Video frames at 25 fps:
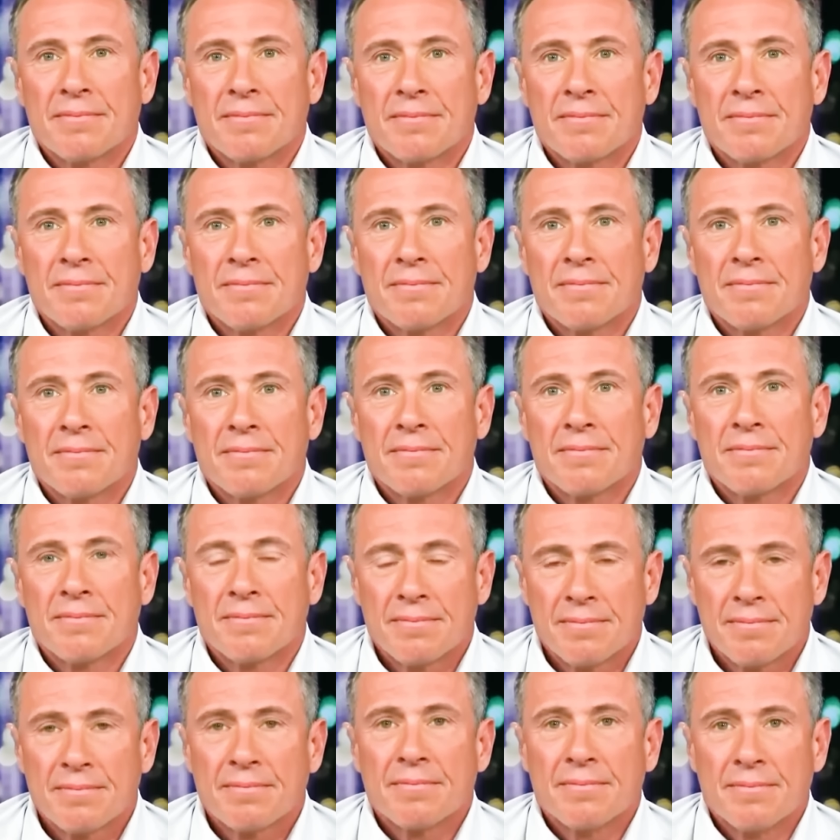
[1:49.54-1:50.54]

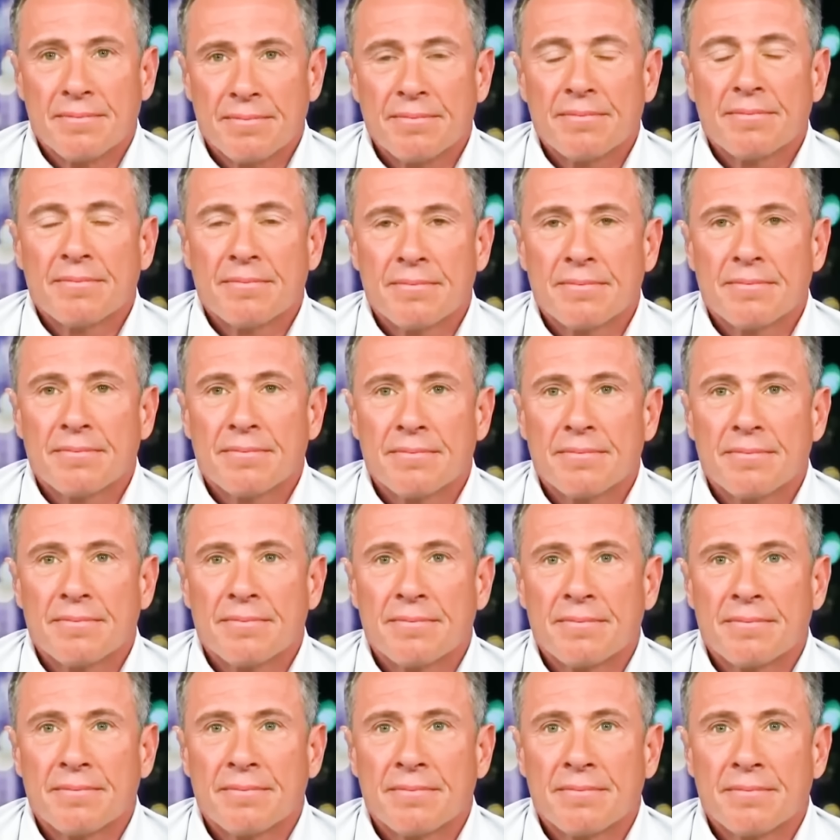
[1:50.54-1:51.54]

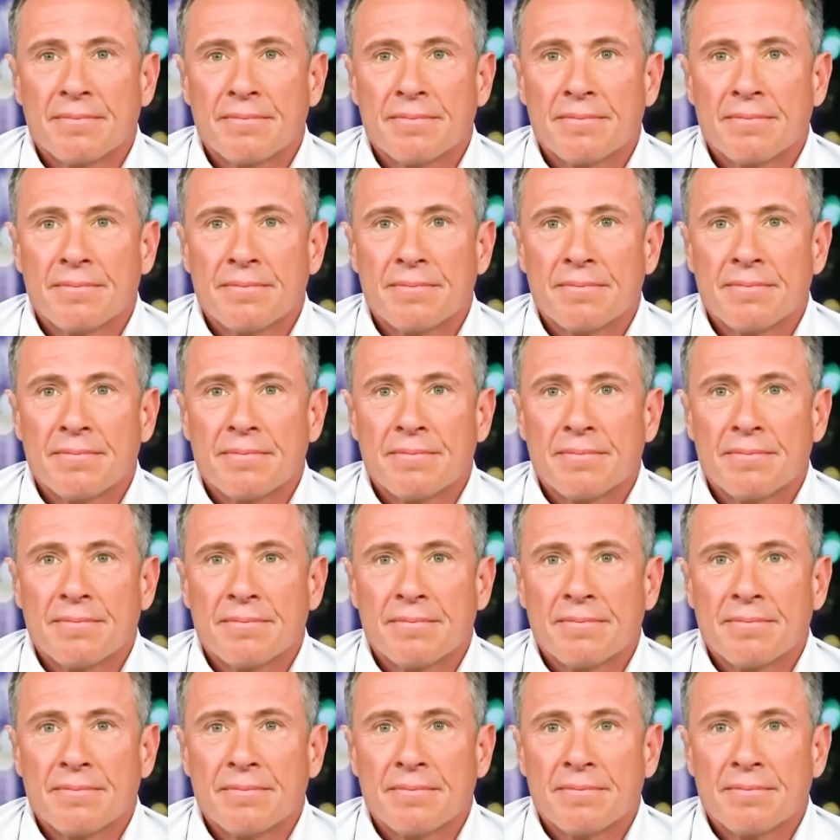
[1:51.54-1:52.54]

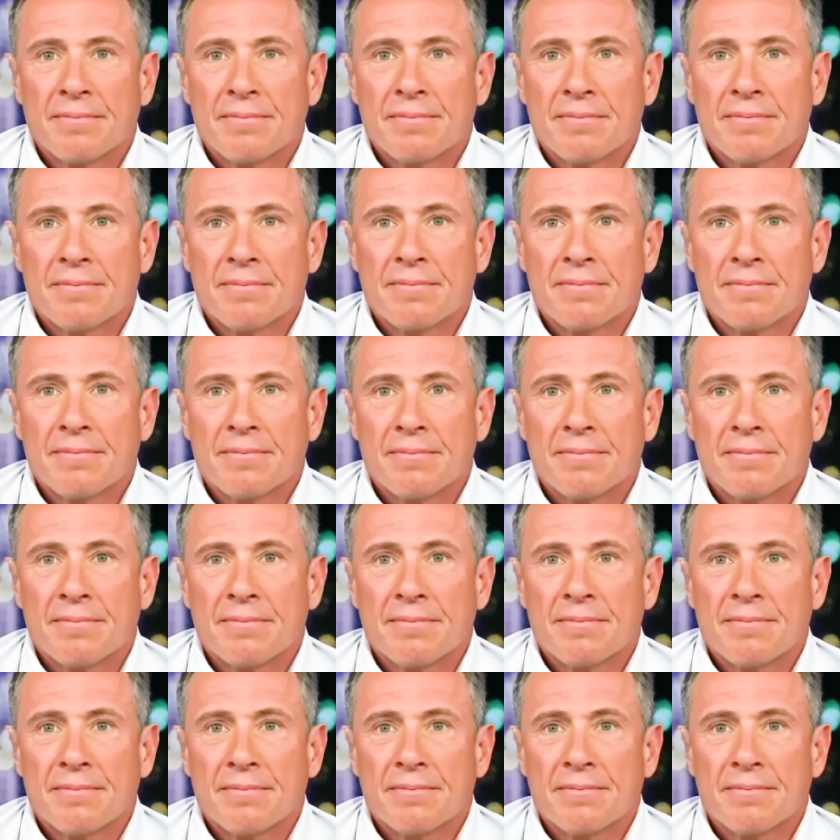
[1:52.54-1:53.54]

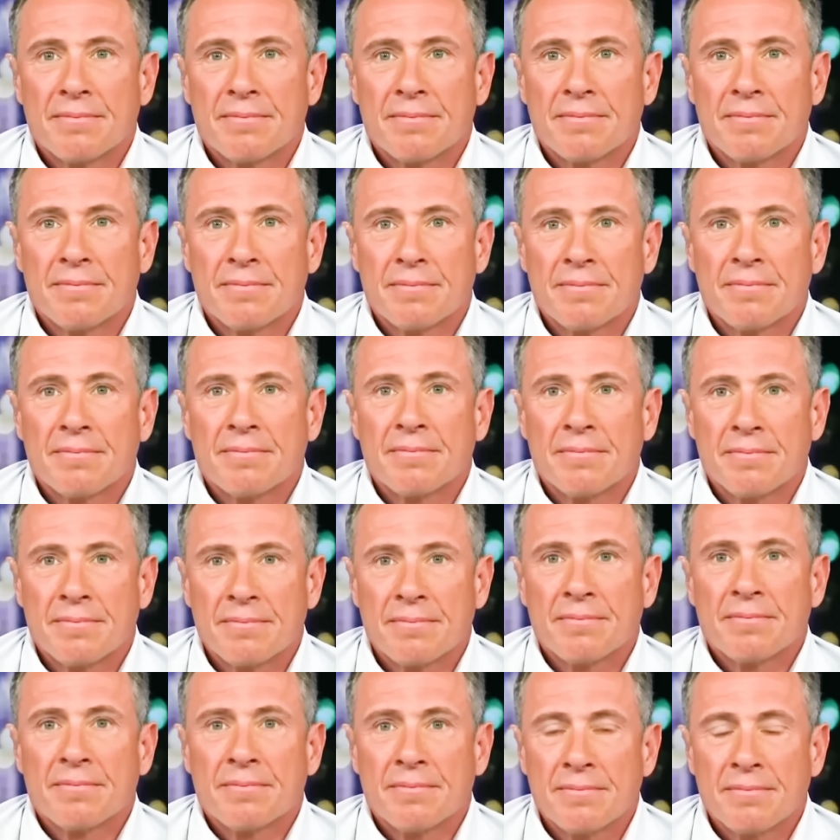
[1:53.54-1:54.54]

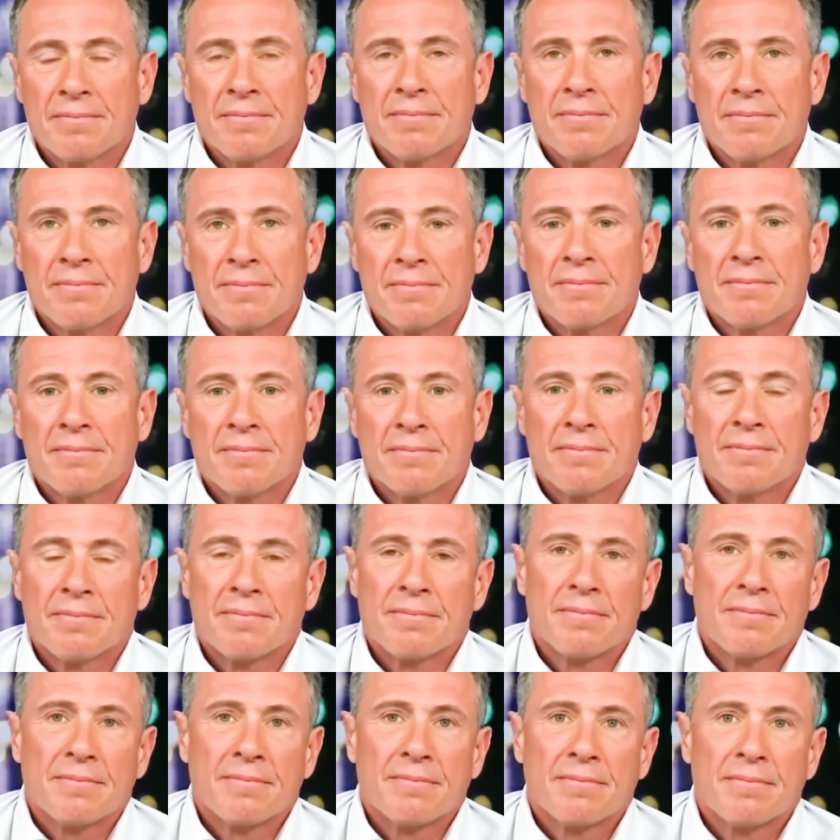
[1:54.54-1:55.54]

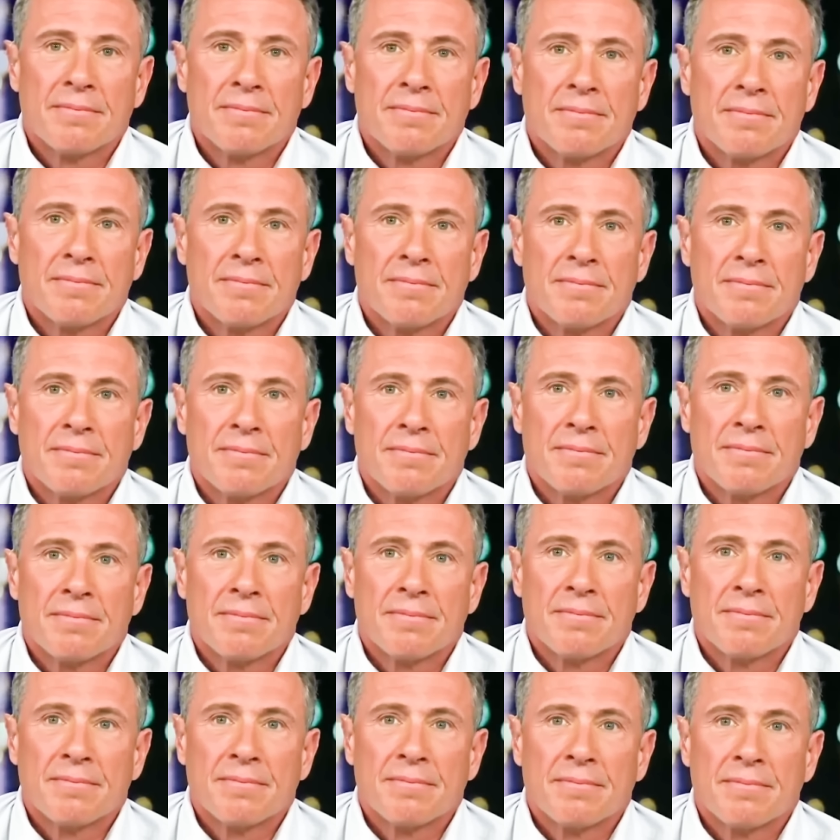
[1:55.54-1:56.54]

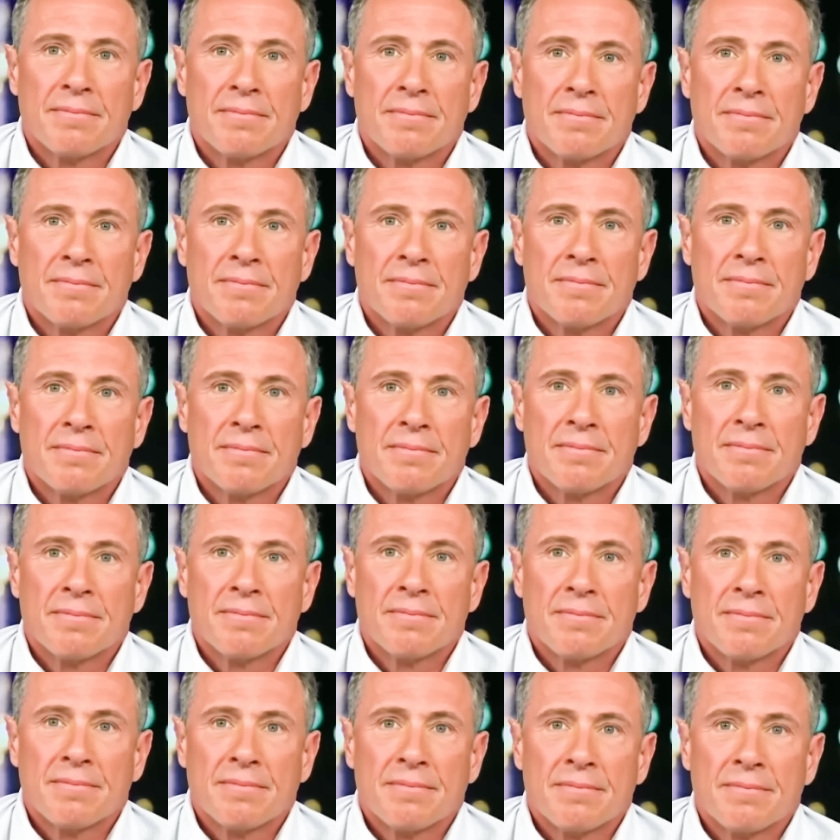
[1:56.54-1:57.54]
[no speech]